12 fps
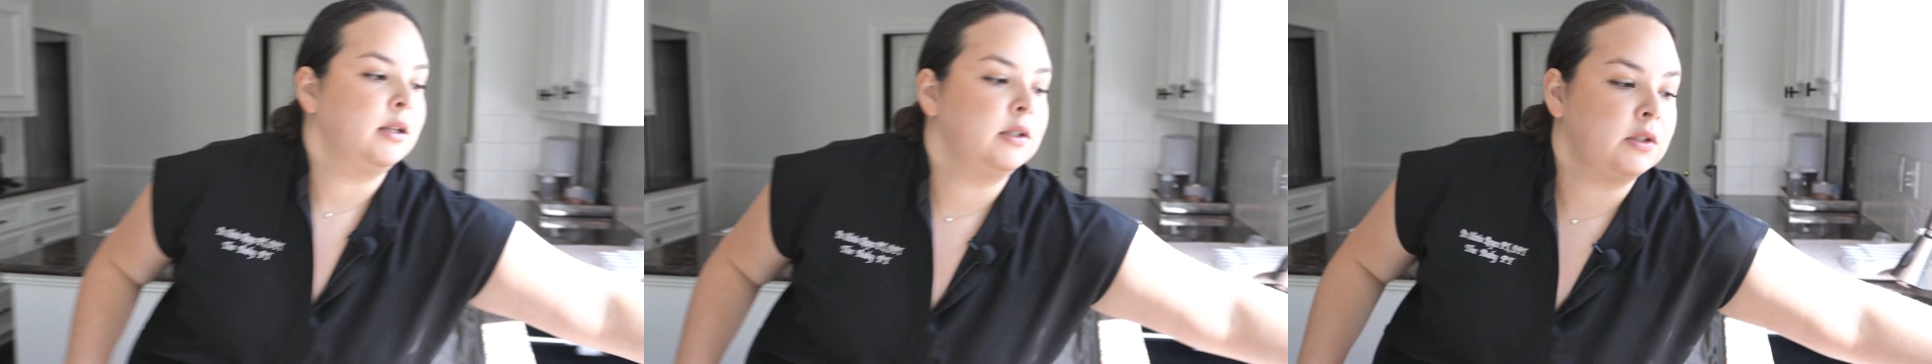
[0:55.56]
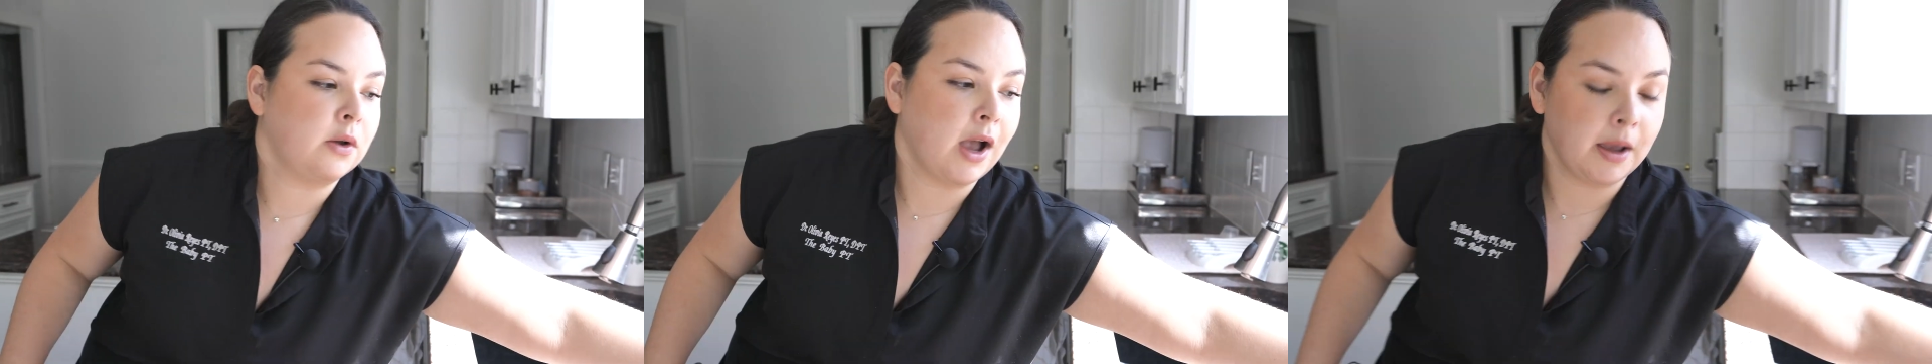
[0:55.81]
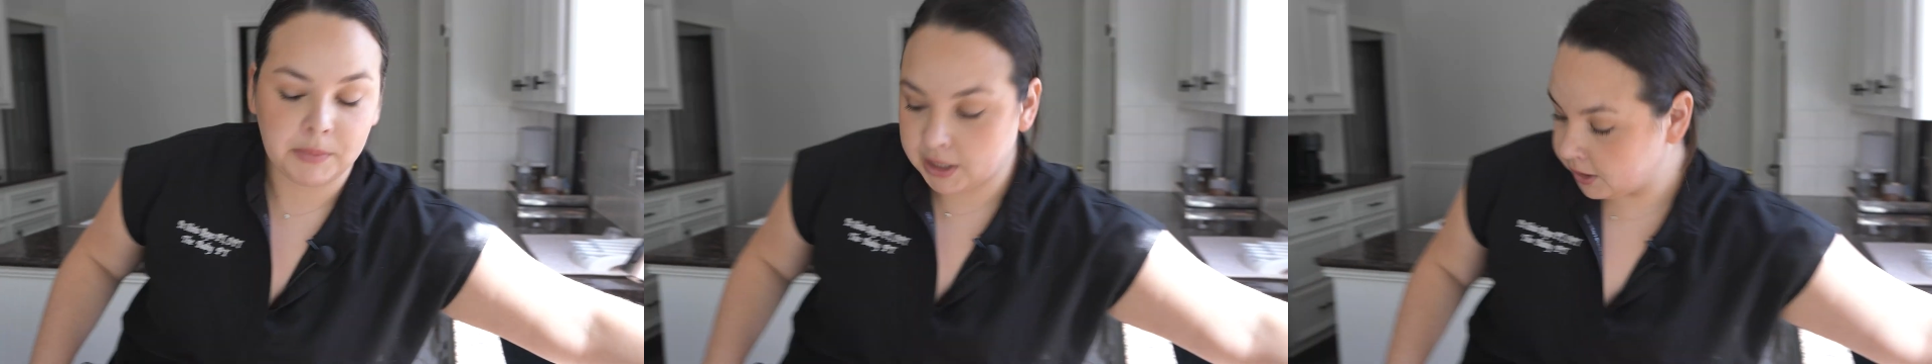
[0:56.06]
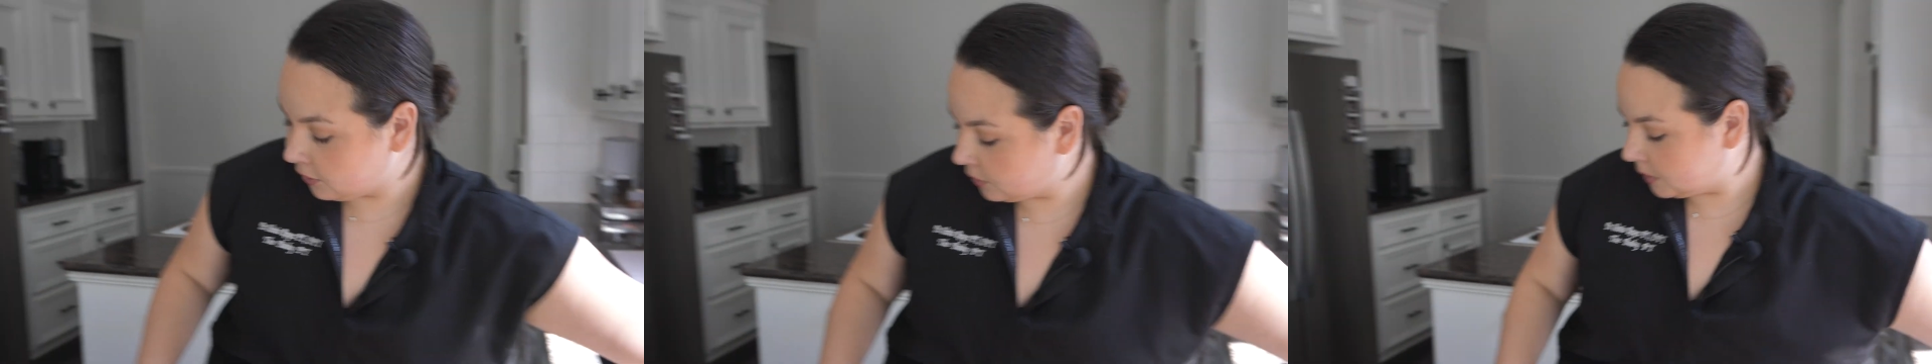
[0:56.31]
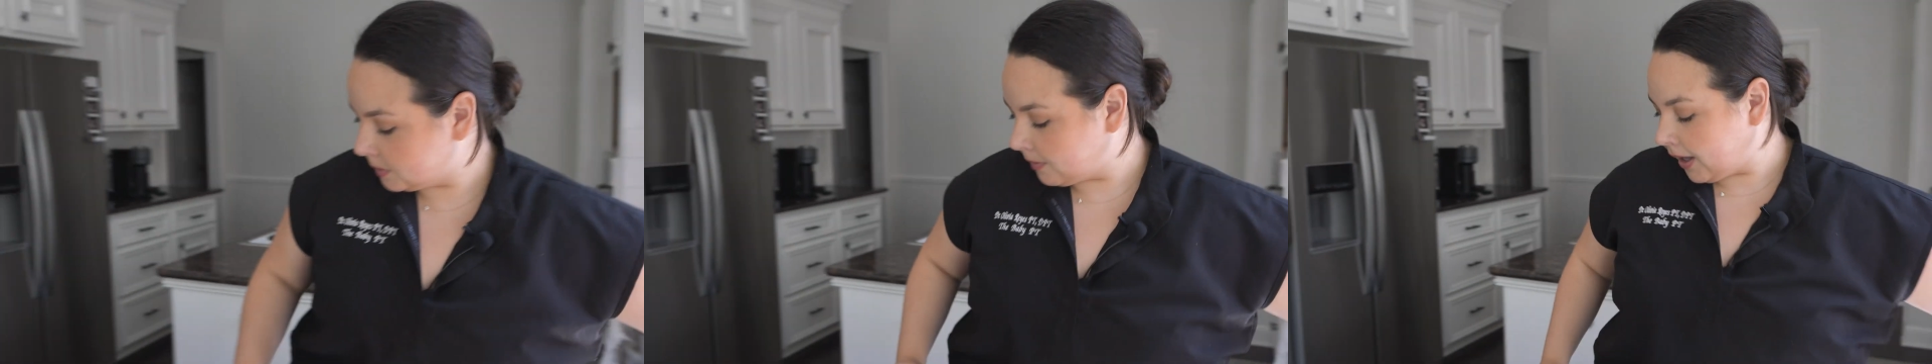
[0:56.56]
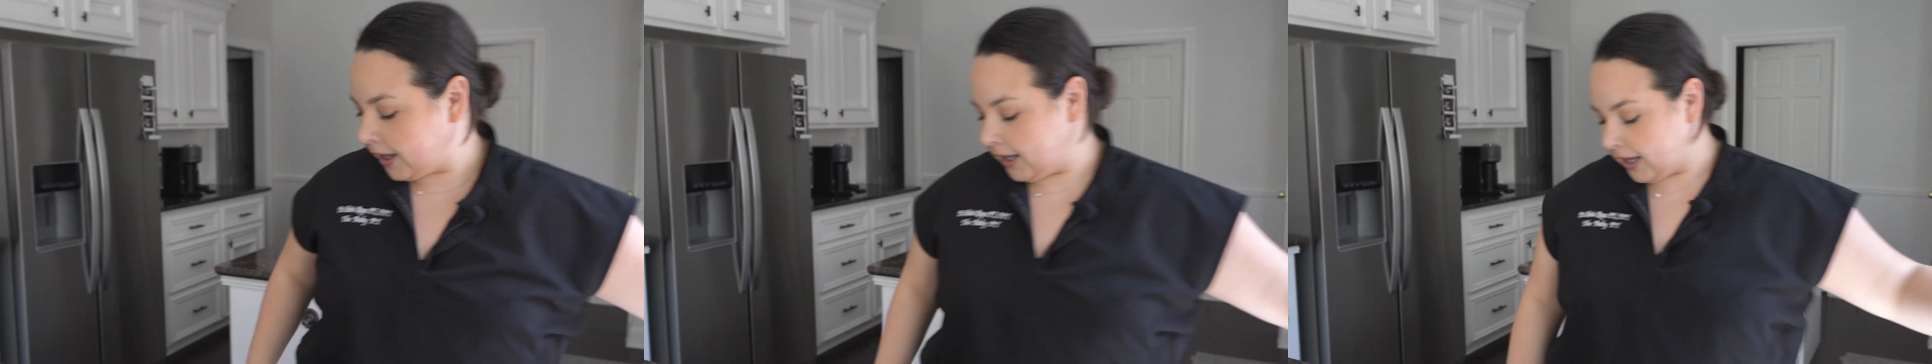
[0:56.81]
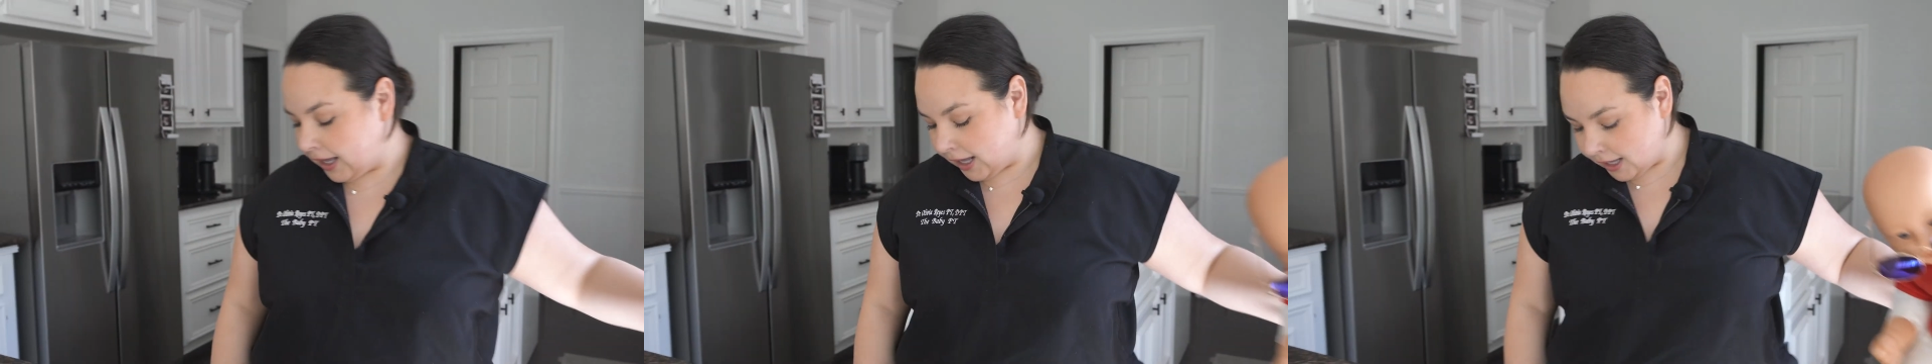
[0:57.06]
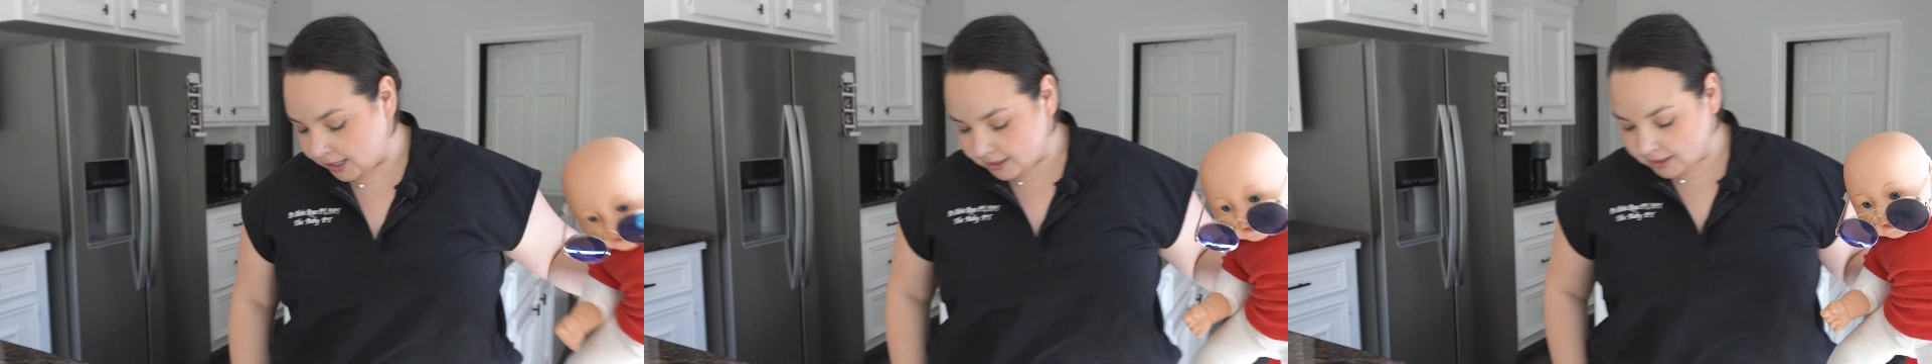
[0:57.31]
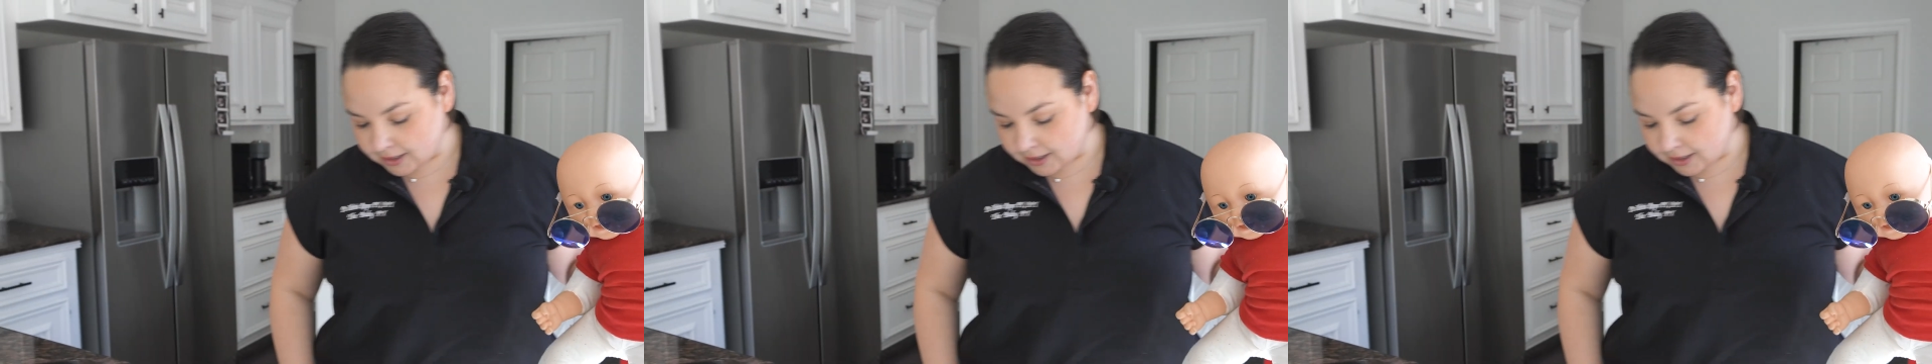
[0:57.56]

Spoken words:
So I'm going to use my handy